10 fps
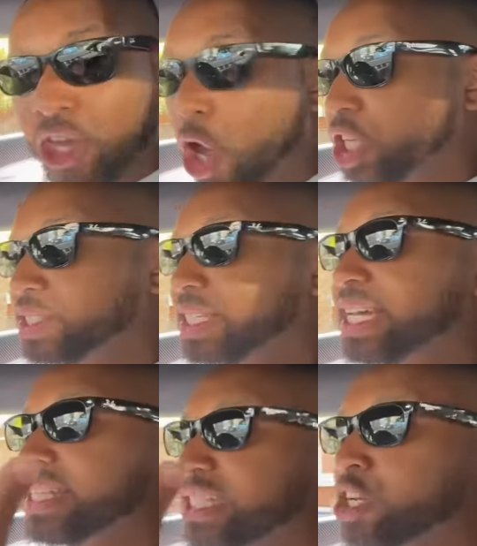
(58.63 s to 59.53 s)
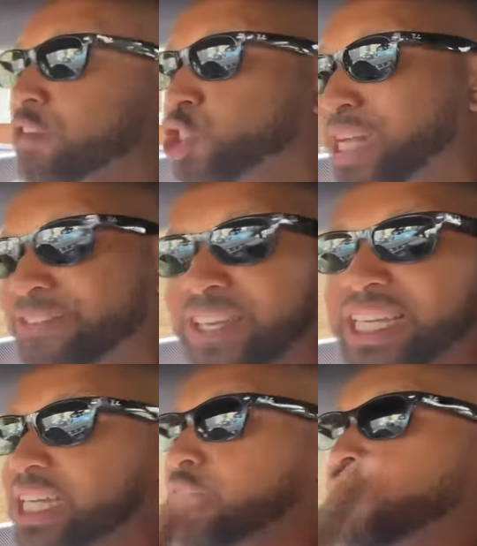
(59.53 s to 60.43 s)
hot, there's a lot of traffic,
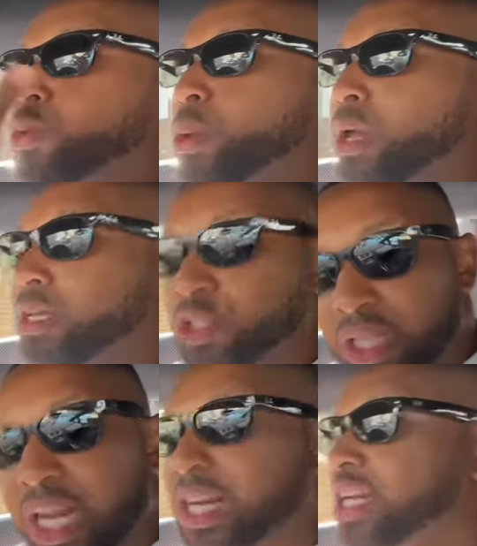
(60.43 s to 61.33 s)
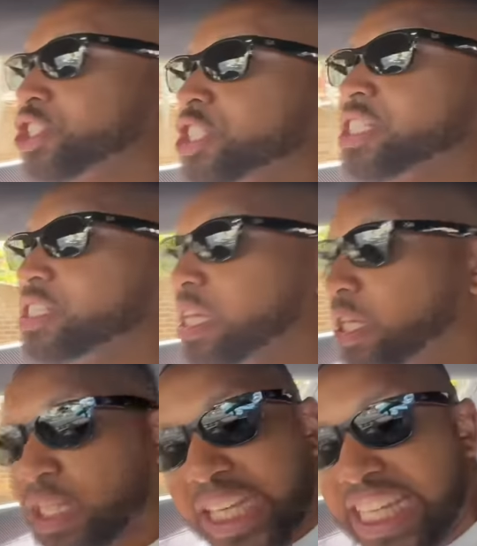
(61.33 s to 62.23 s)
we're using our clutches,
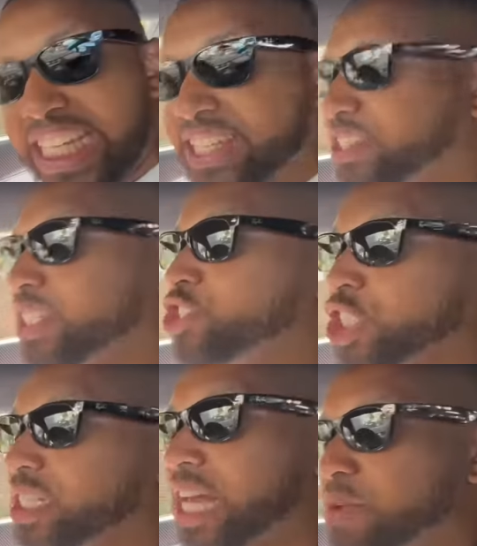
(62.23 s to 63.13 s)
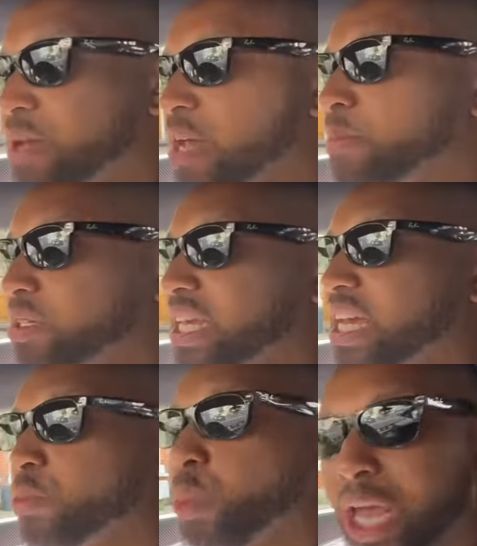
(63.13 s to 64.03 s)
heat is just a nightmare, but
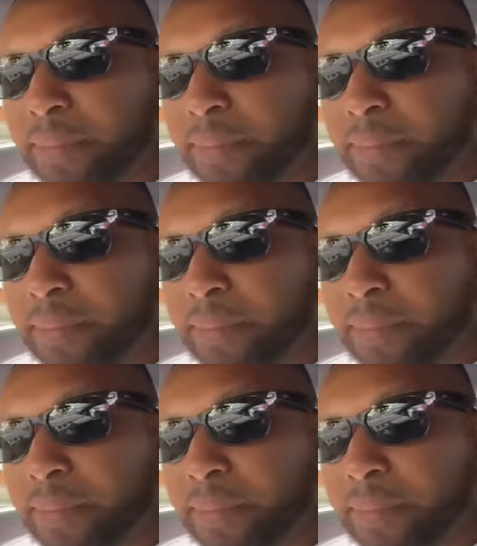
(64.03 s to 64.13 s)
yeah, we're